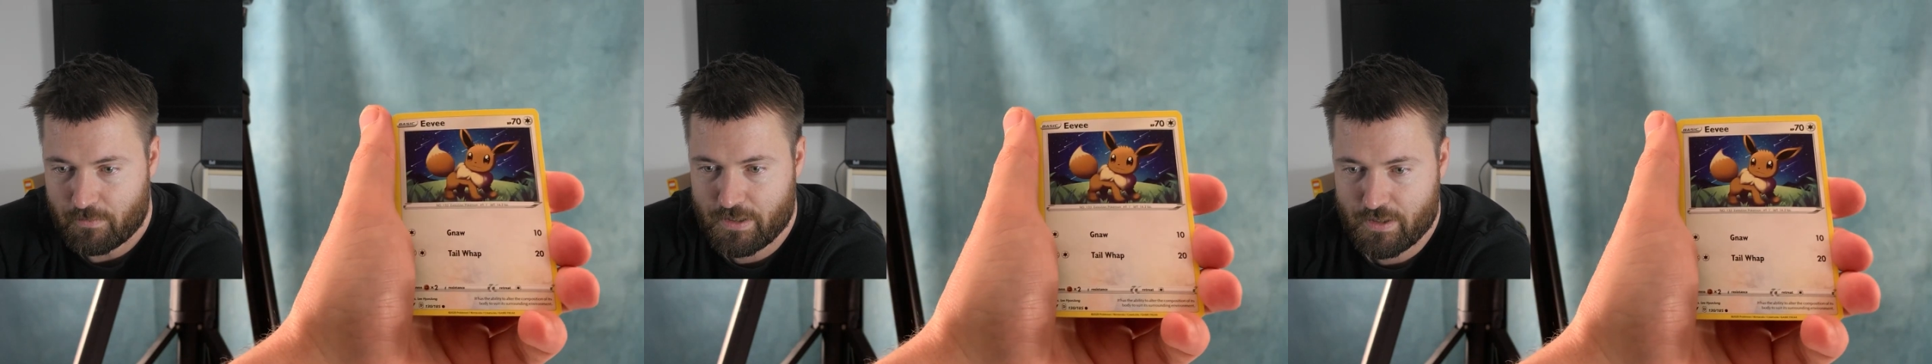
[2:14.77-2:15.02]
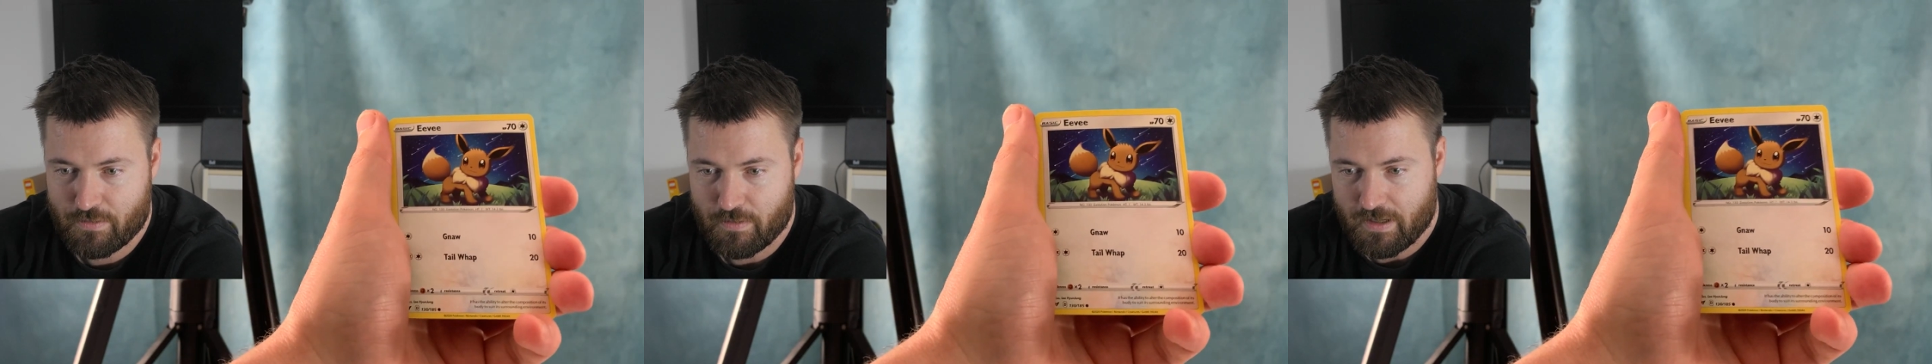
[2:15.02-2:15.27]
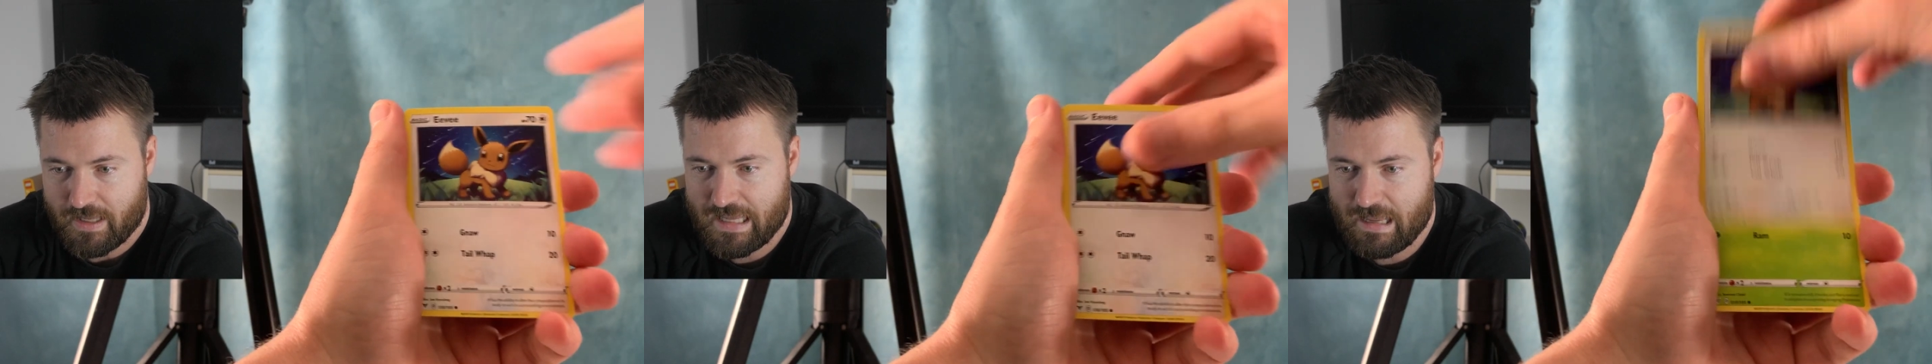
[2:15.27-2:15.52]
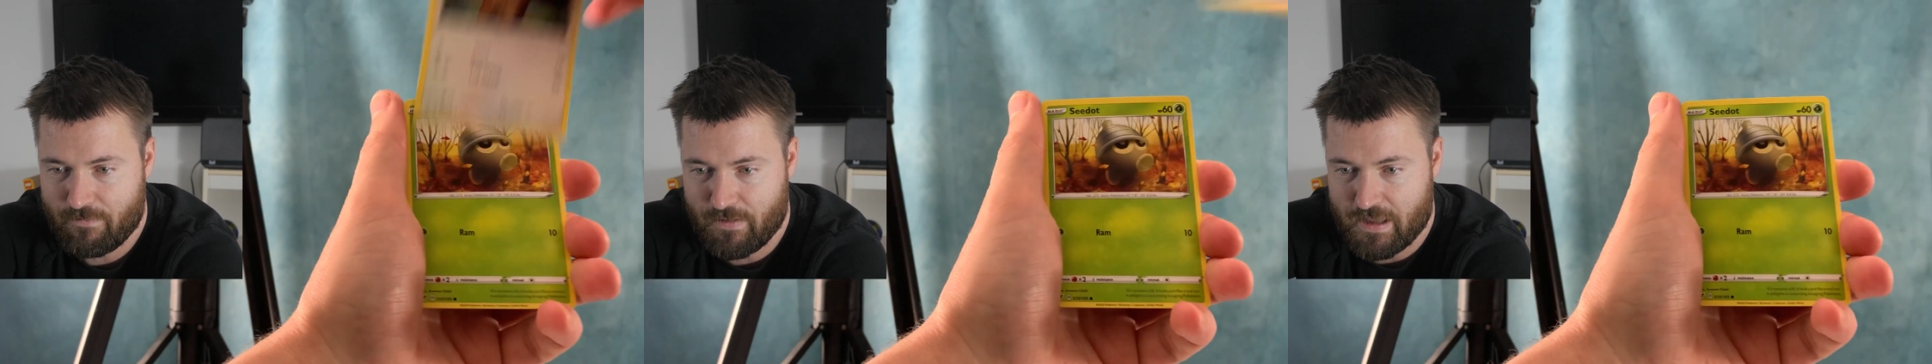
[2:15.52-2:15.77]
Ryu,
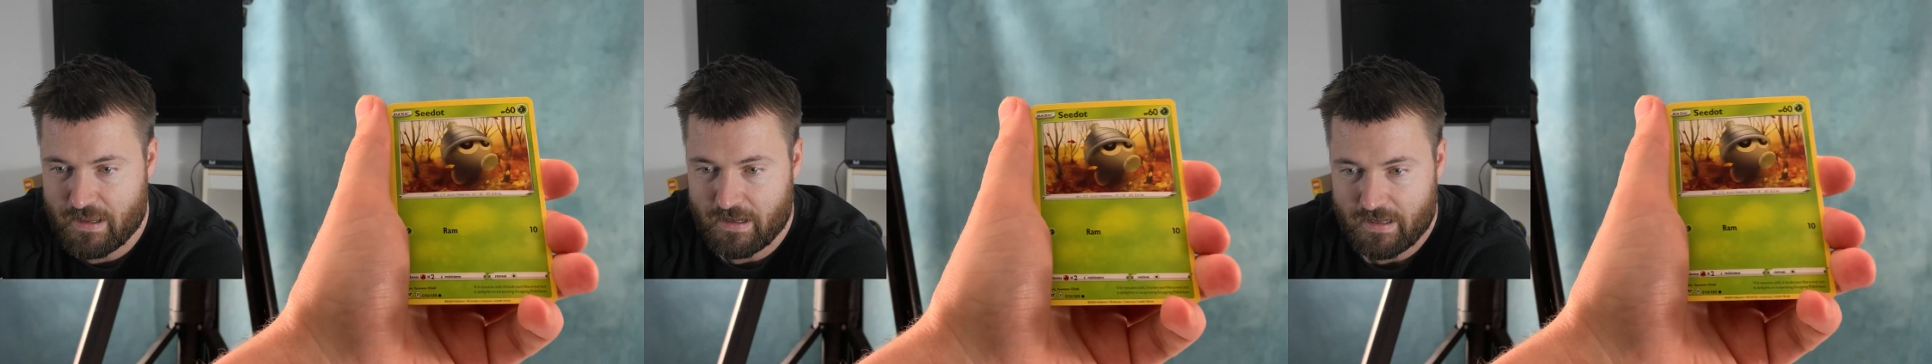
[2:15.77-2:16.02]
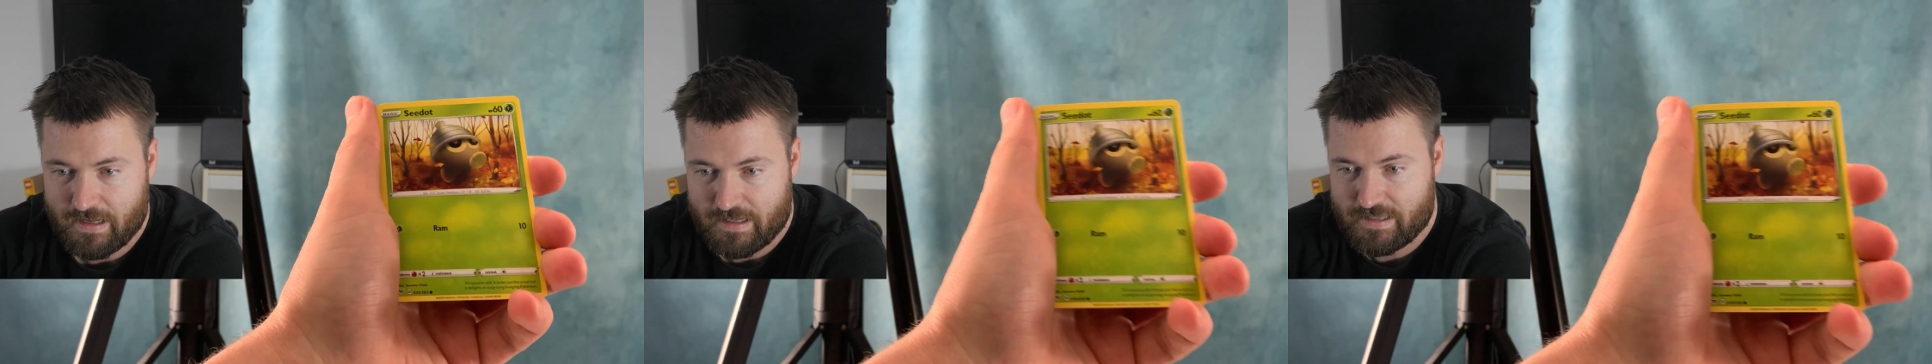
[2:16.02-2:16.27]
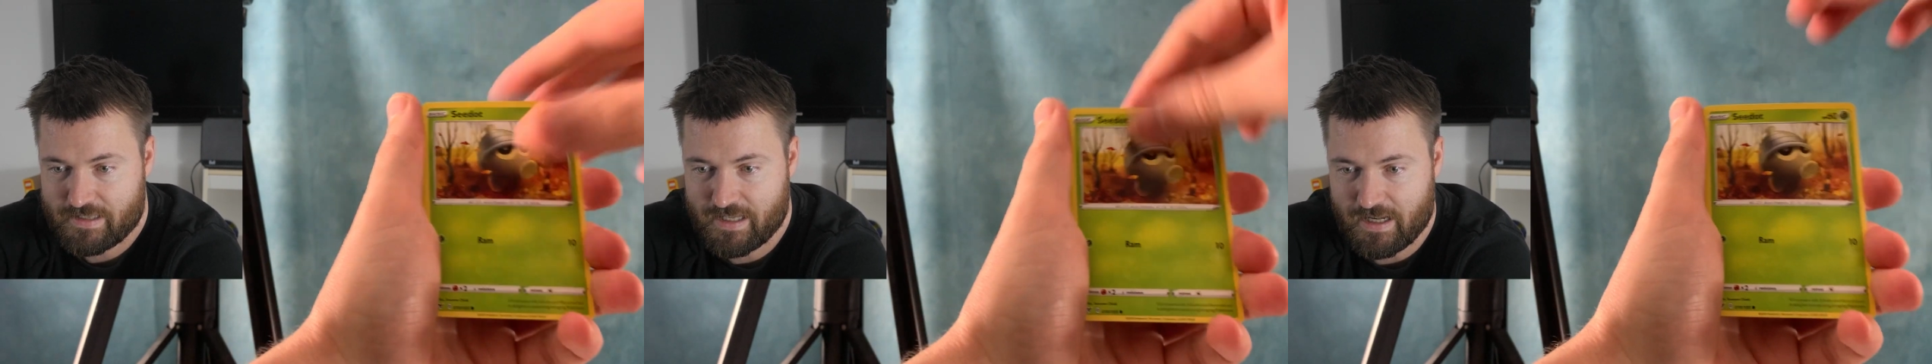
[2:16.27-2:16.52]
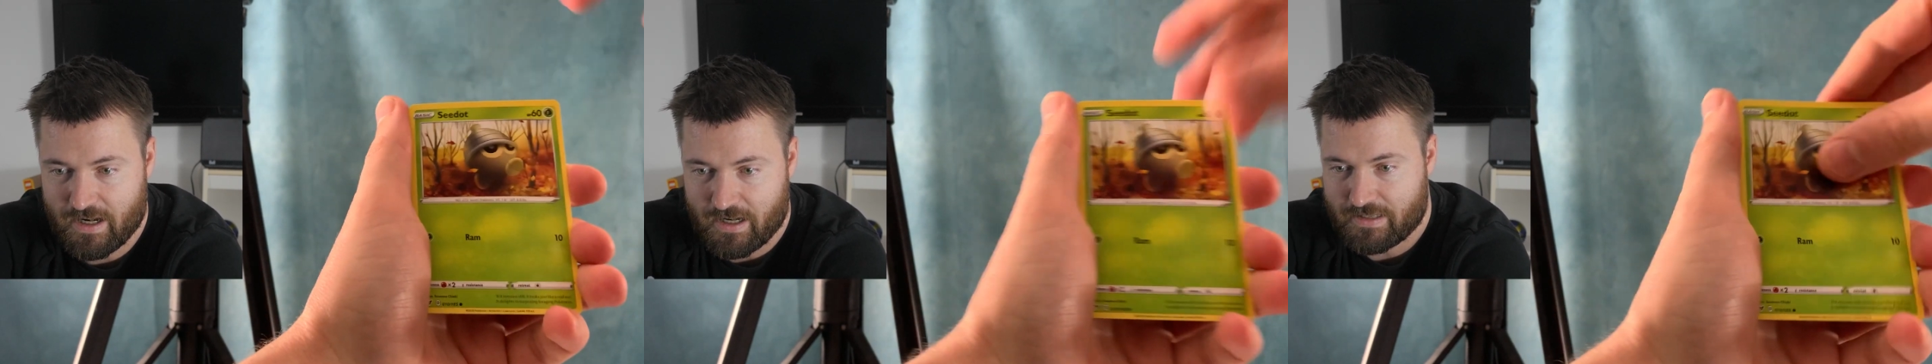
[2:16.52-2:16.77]
Eevee,
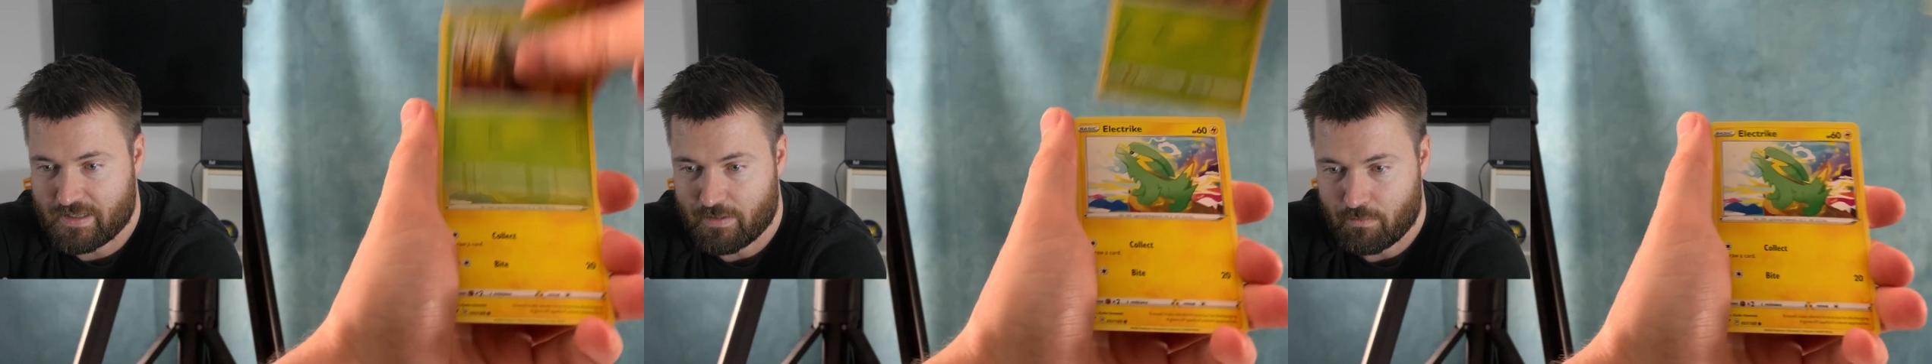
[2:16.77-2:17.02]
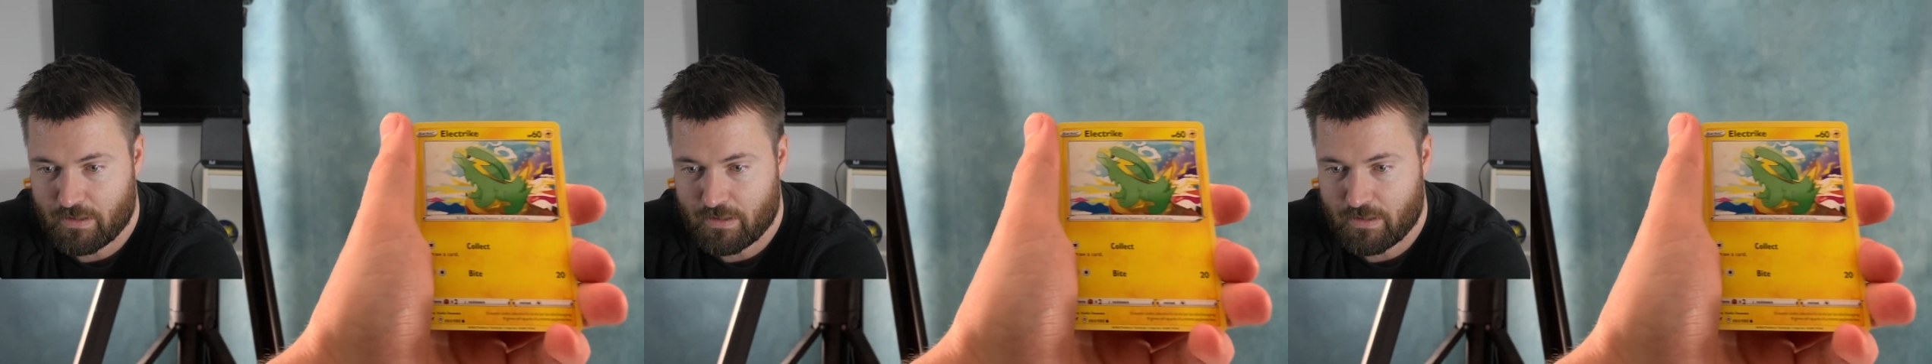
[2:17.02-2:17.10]
Seedot.